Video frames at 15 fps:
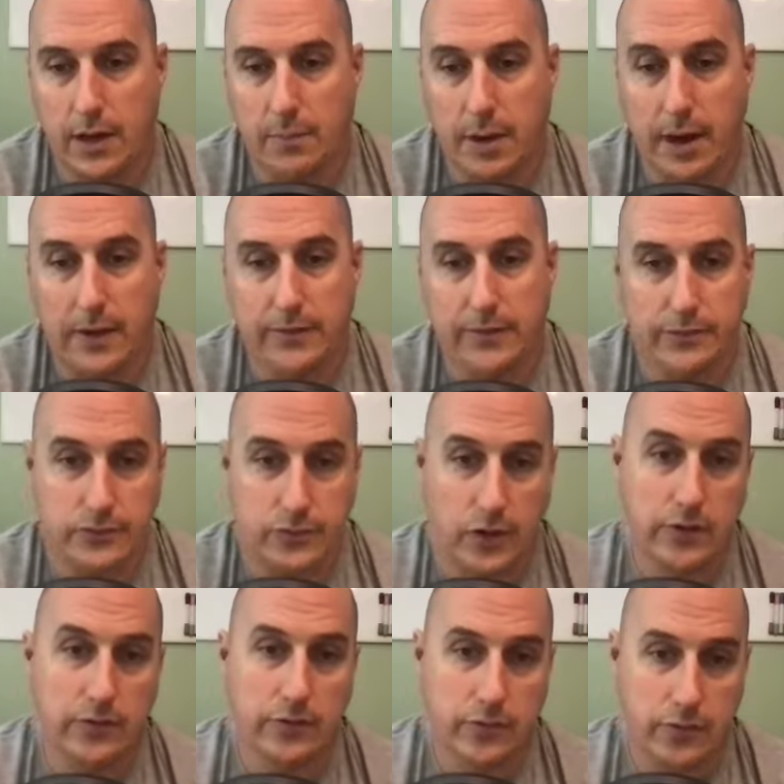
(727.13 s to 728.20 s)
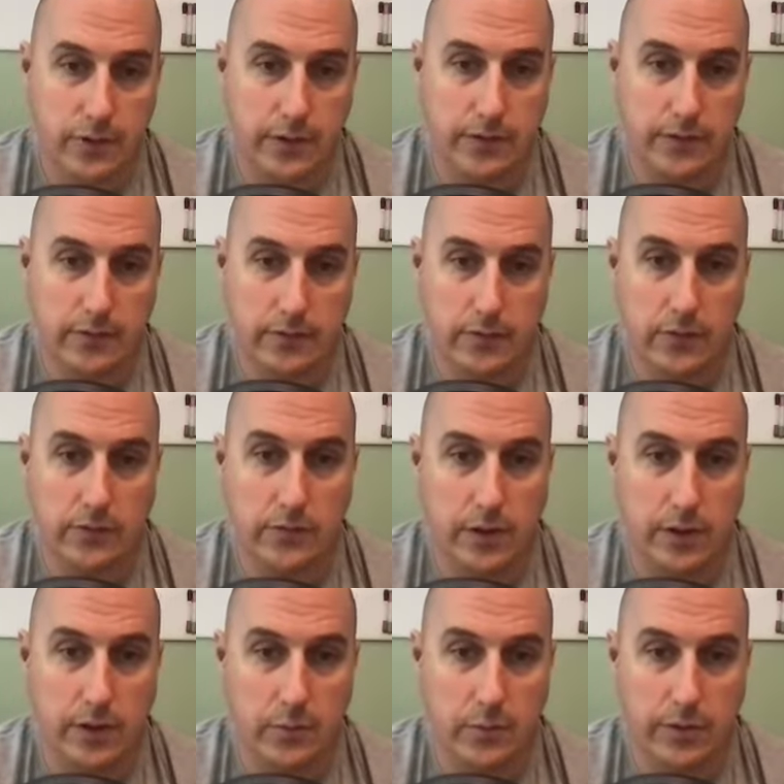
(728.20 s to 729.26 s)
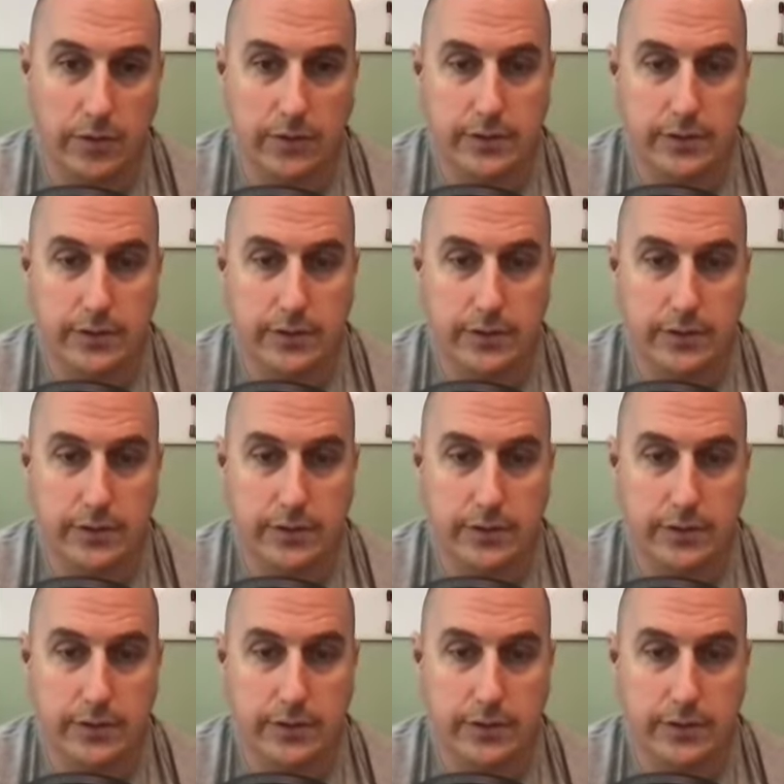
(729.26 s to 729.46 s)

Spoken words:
positive drug screens associated with